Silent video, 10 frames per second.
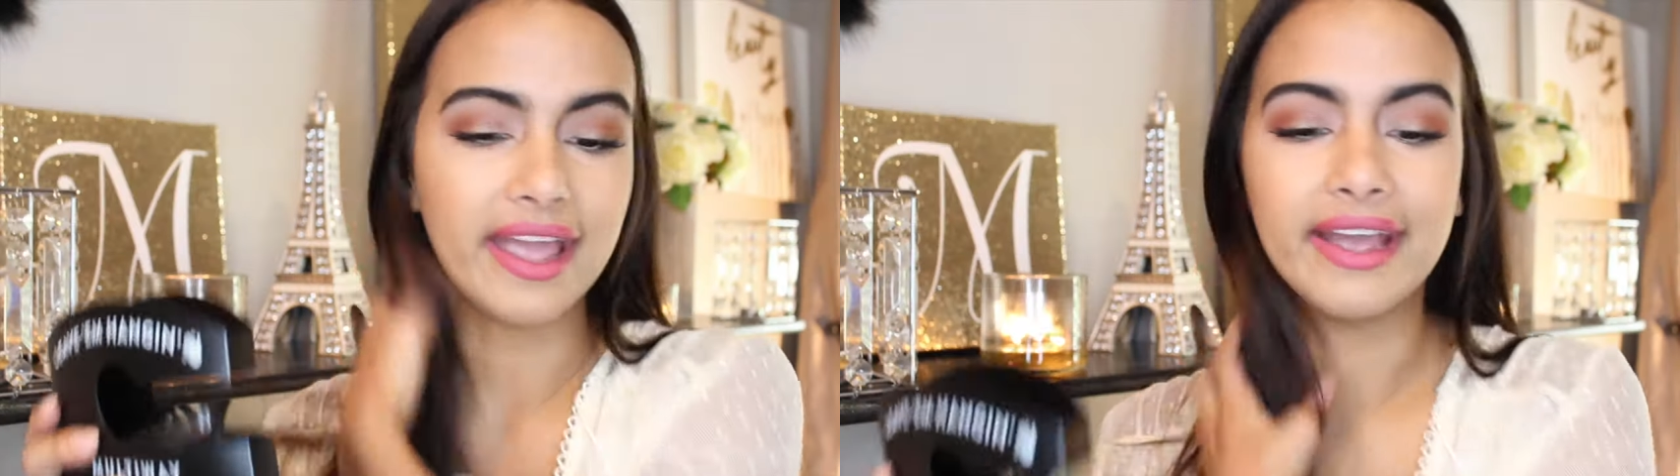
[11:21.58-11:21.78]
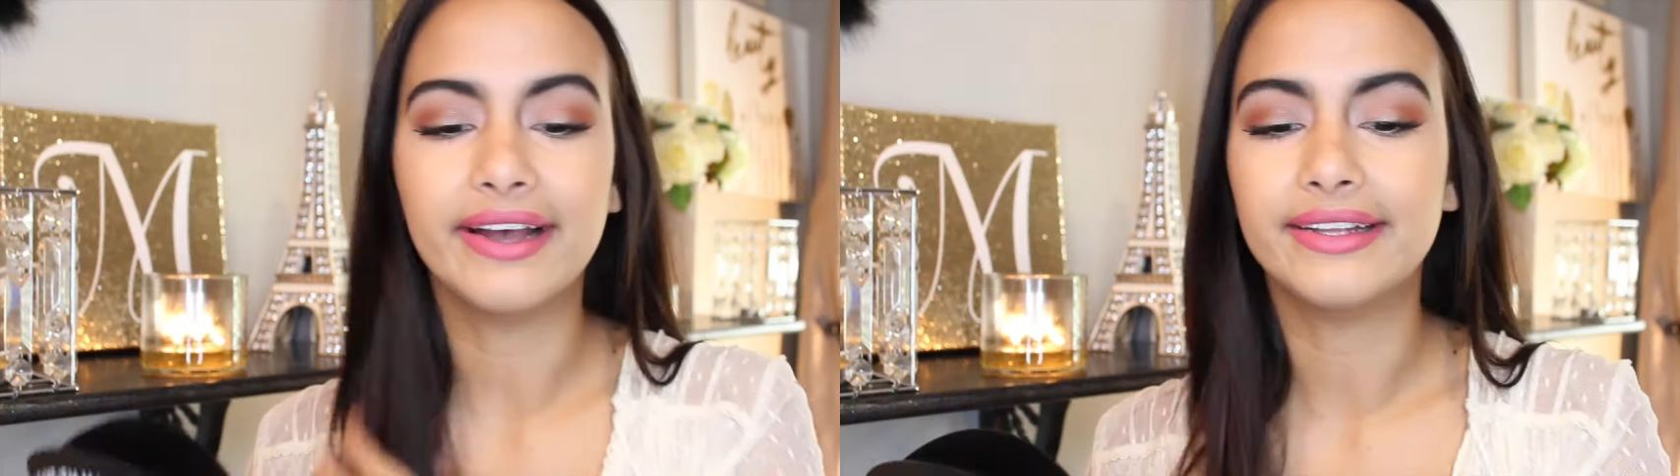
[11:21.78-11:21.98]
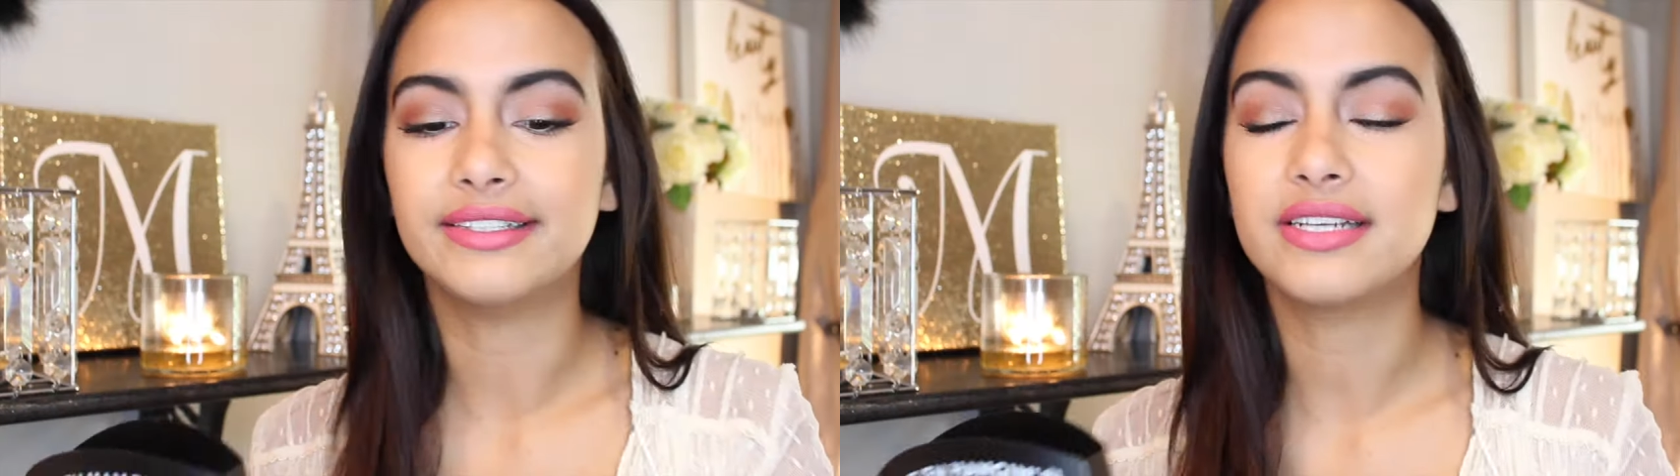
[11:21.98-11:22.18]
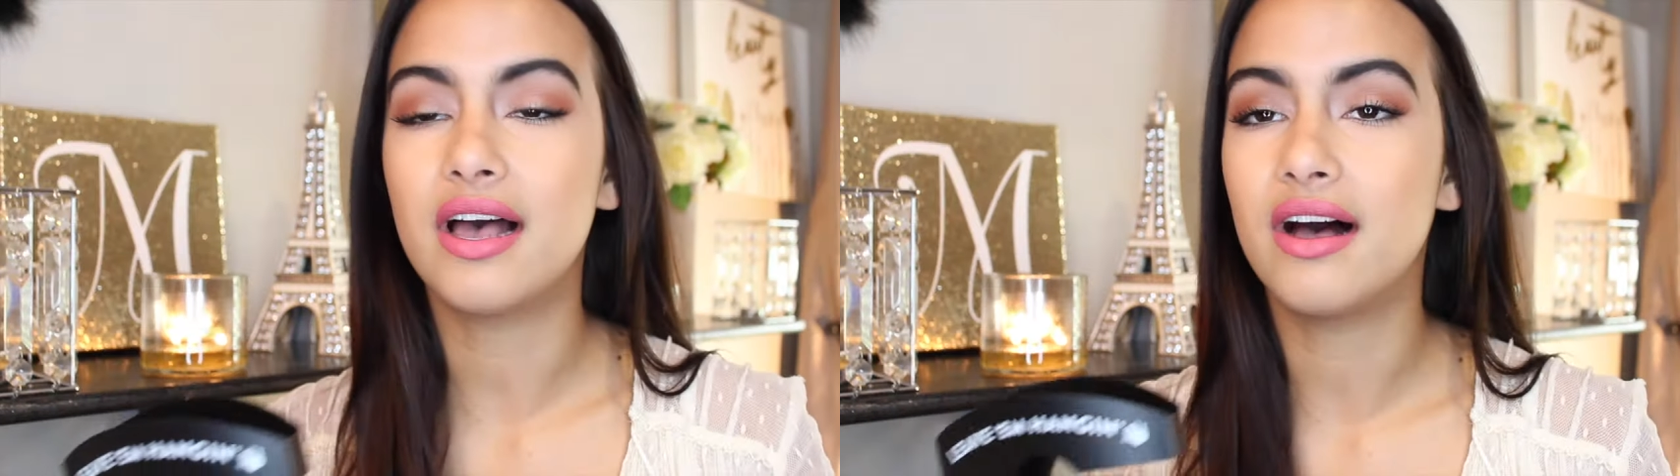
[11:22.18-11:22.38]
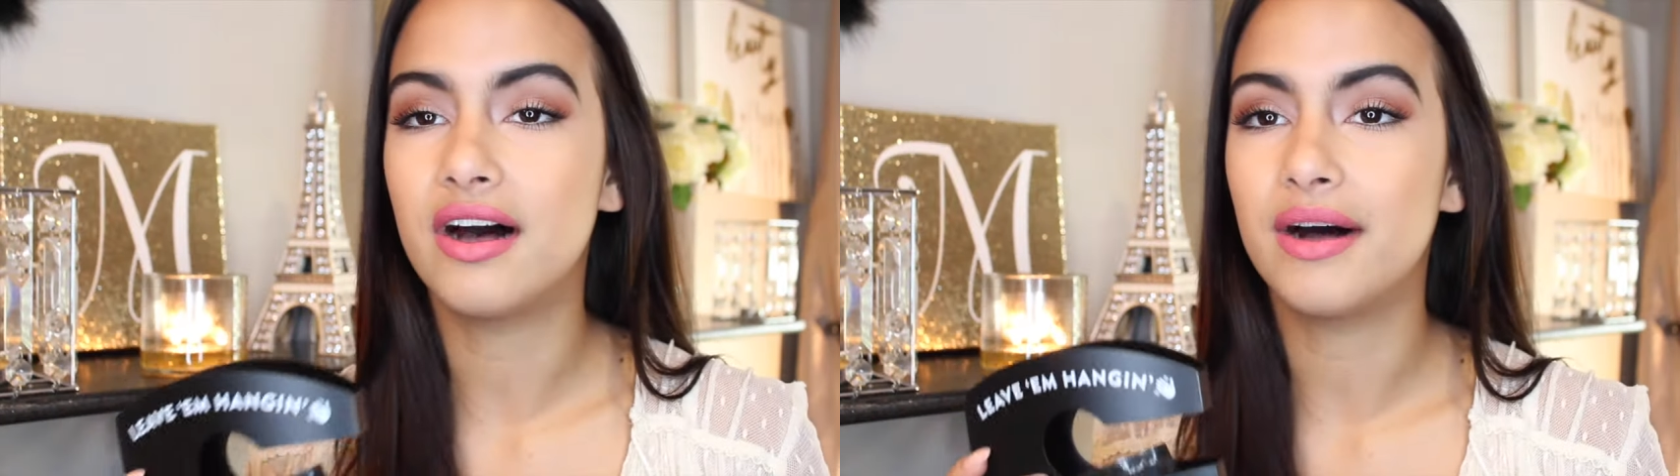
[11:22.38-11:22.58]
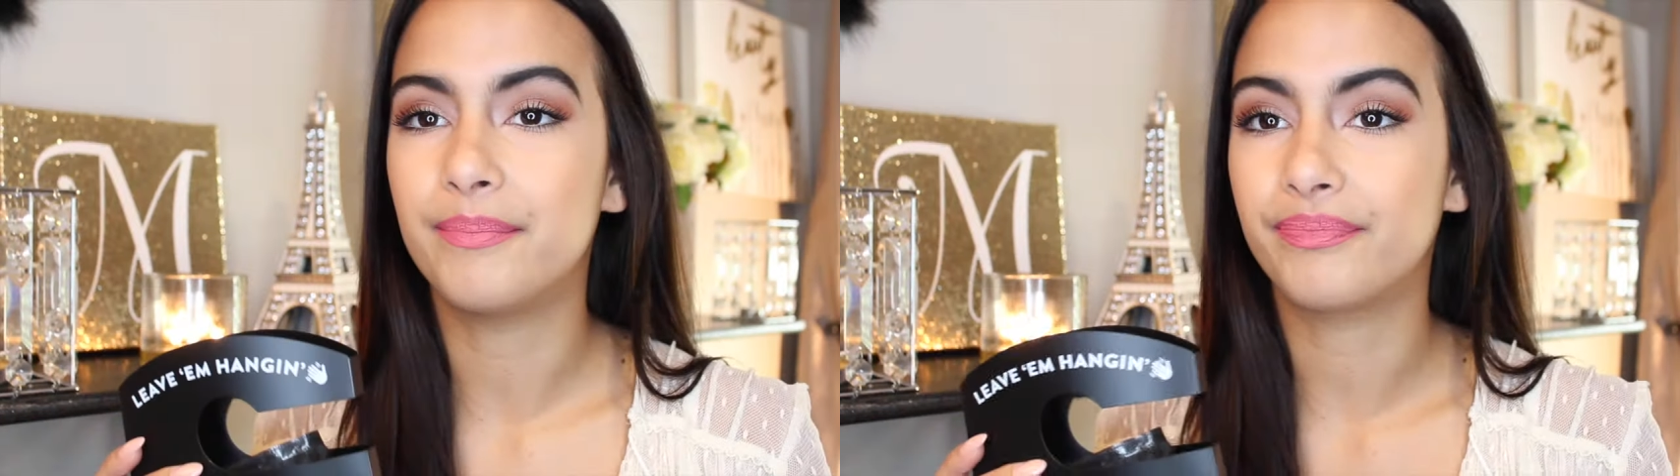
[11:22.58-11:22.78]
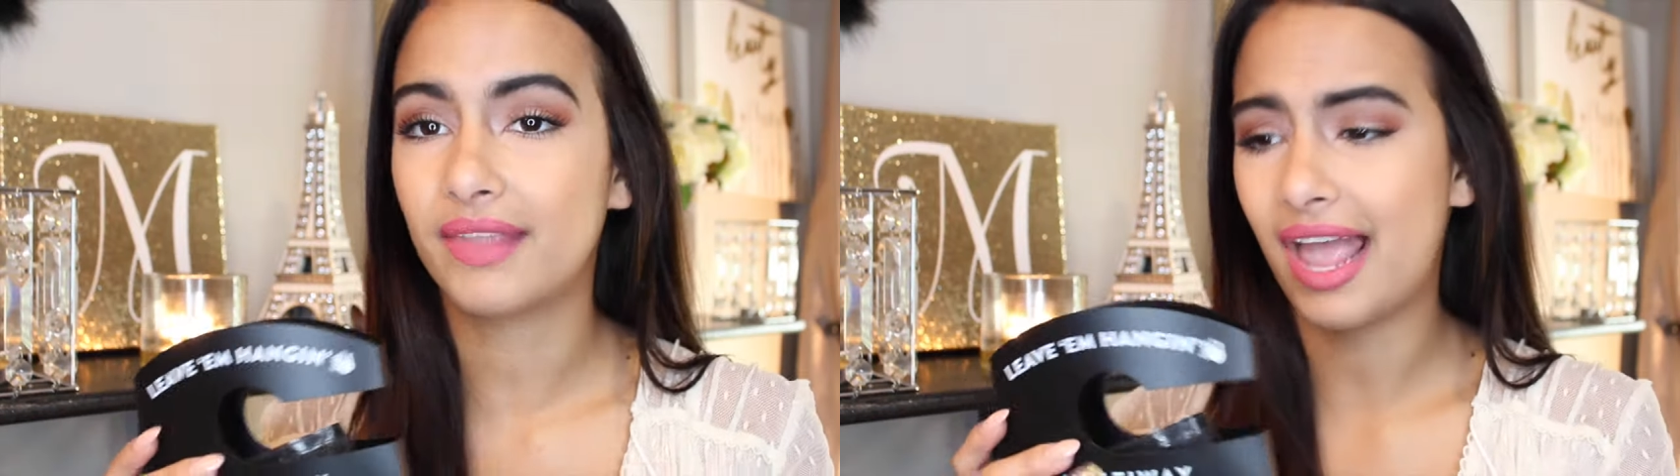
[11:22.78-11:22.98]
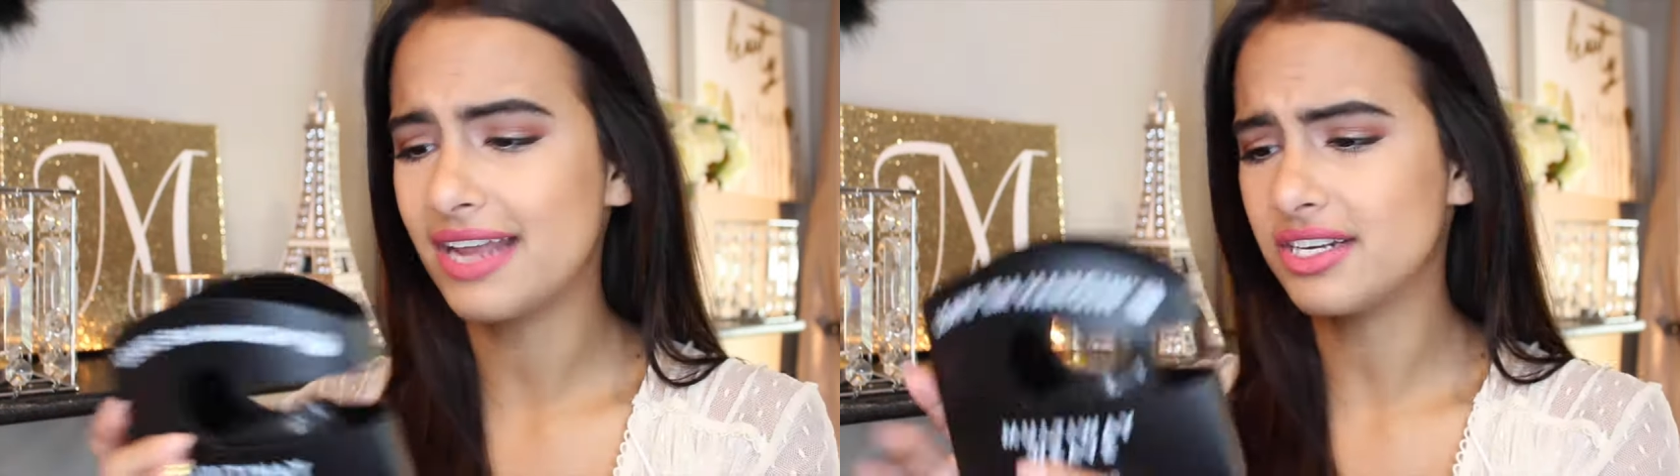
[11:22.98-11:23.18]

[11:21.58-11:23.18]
and I